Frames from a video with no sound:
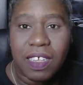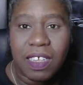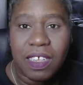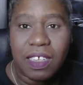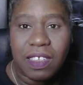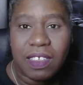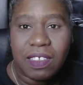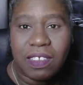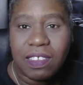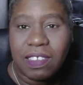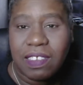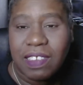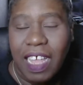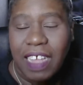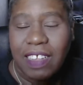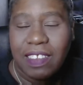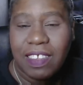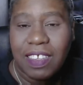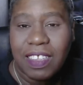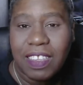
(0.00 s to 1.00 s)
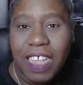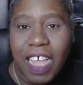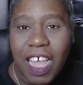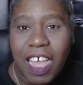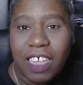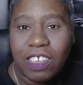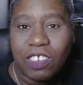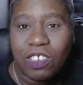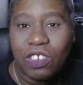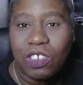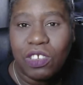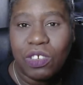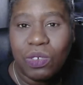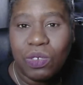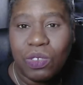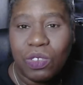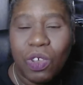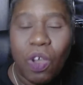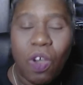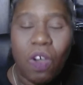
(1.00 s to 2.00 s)
stating that
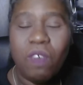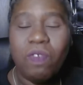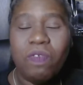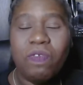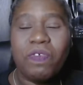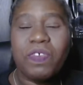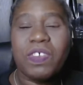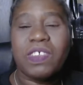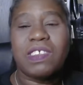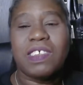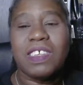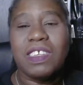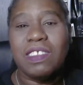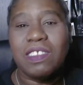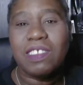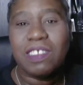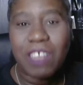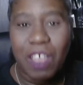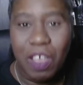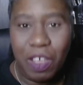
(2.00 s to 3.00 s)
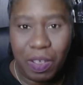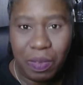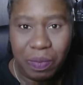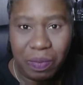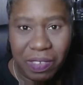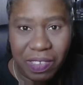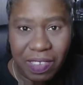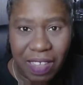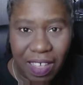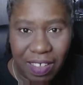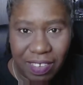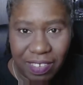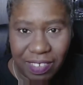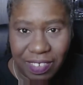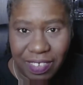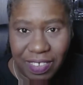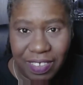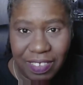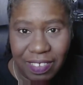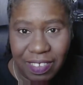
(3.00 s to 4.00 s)
due to unforeseen
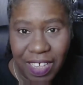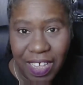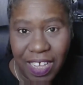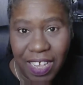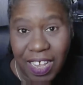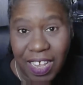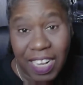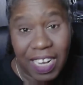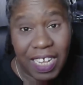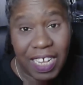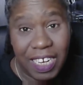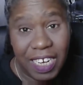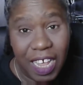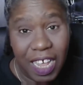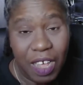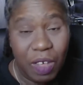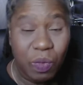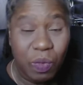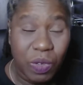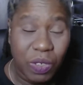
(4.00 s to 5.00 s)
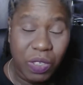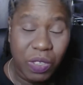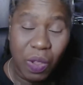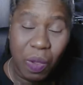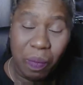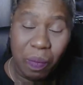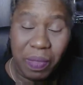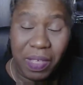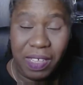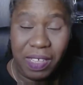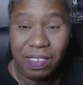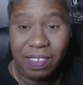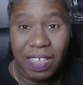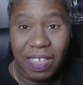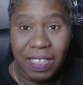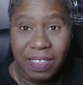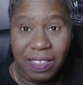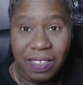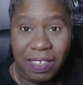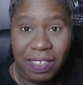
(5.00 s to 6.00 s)
circumstances, Lena would not be
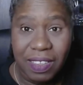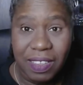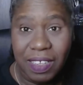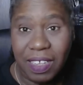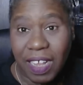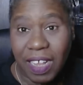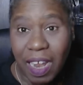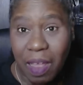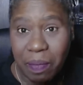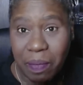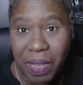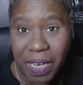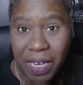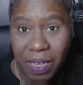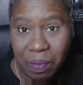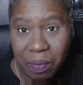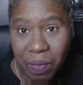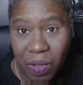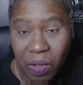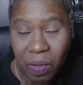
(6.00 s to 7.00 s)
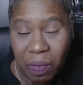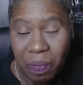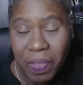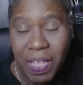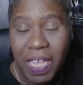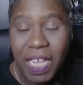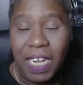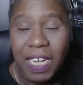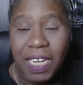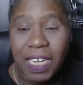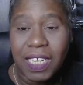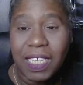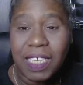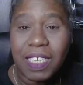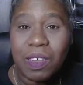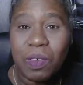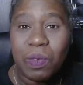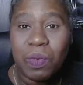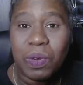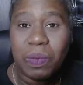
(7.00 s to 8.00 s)
attending the club anymore.
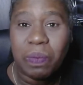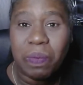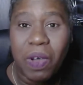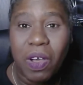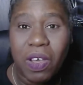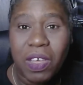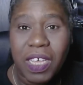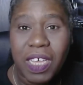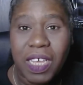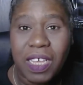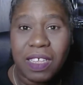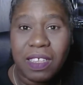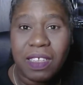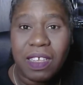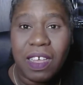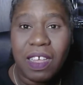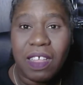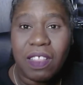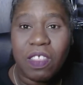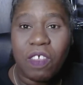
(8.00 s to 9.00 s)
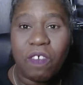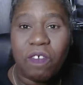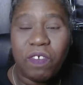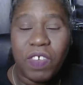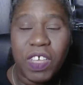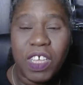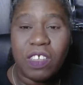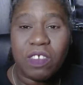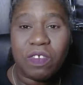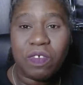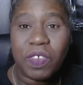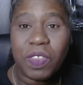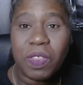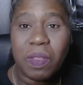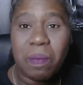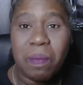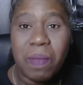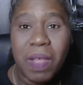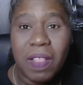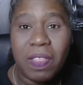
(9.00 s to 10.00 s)
Lena would pocket the fees for
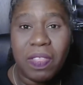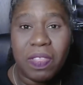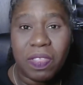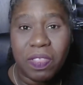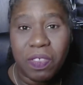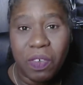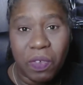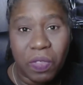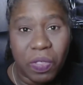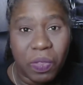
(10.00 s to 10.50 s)
the month or the